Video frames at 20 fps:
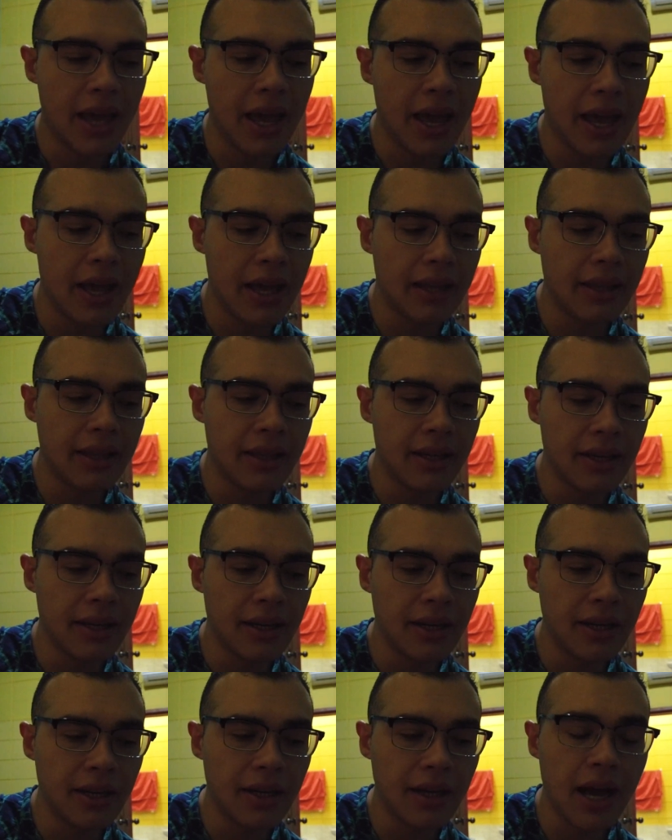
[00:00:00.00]
and
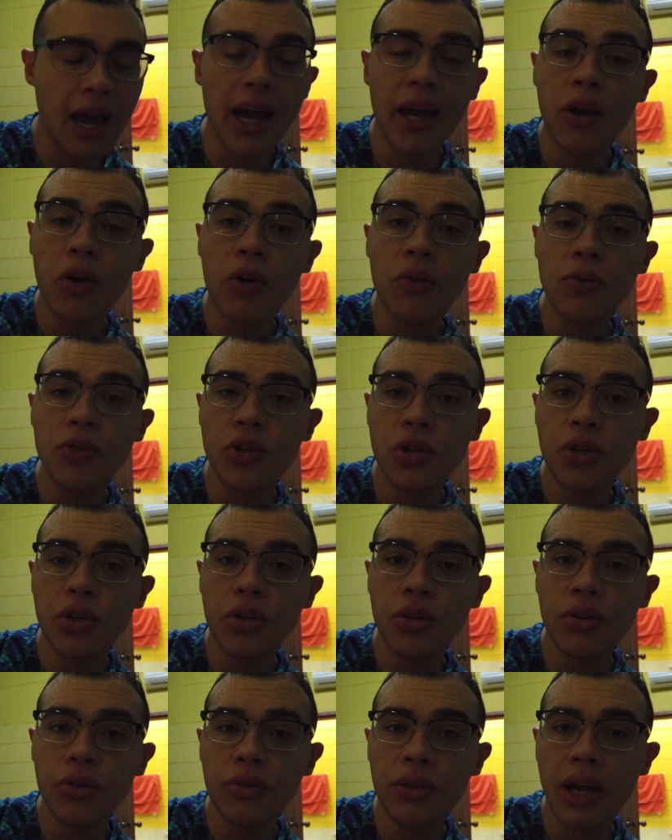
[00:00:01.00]
I
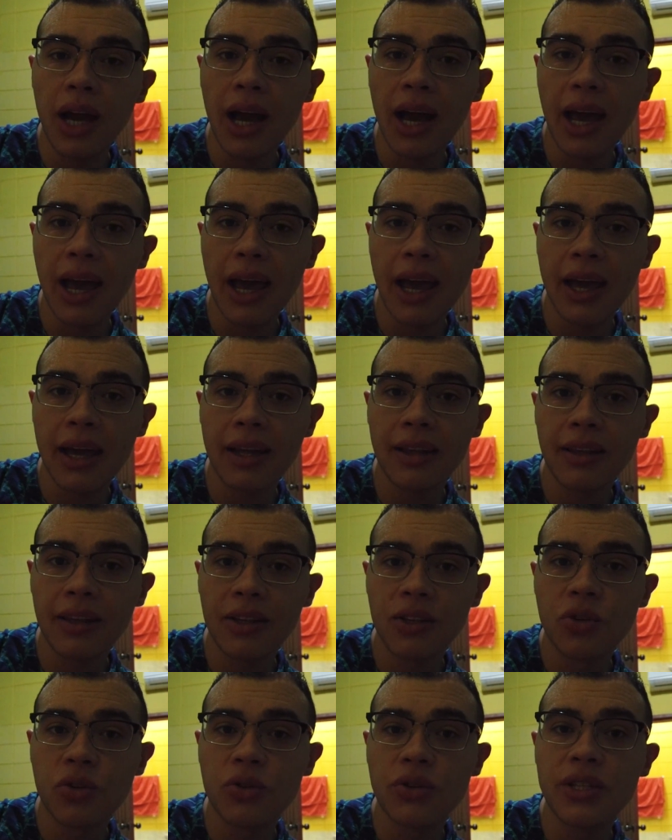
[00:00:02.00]
continued ahead
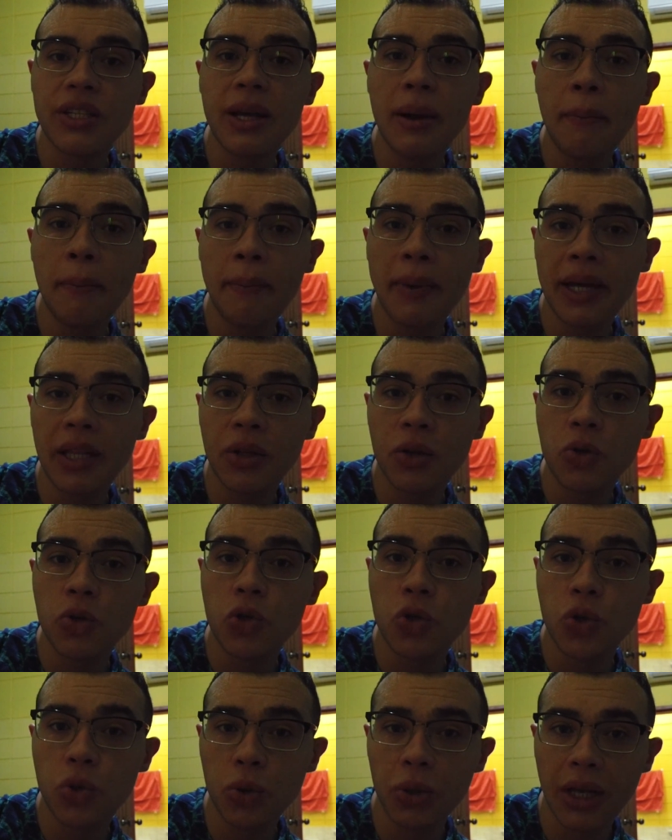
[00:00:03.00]
to San Pedro
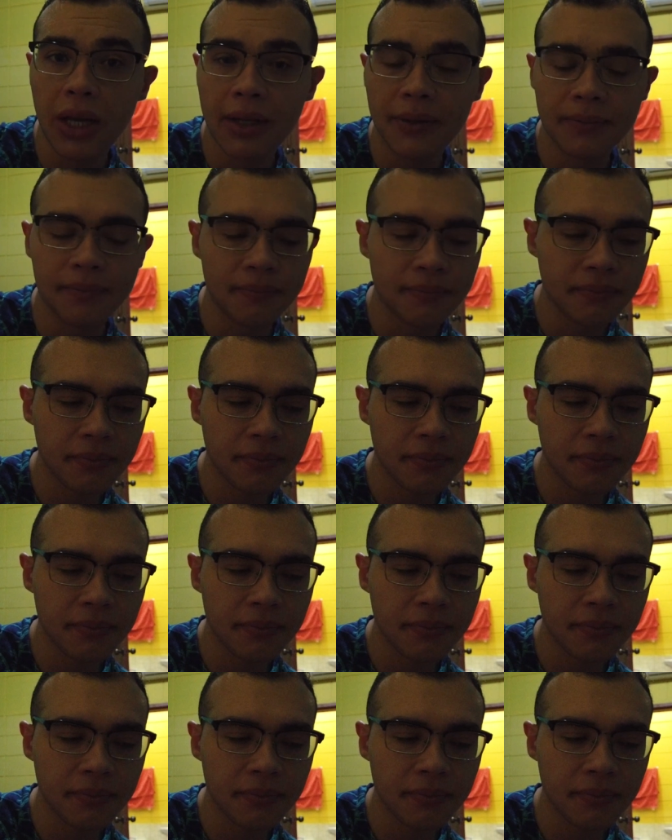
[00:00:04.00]
Sula.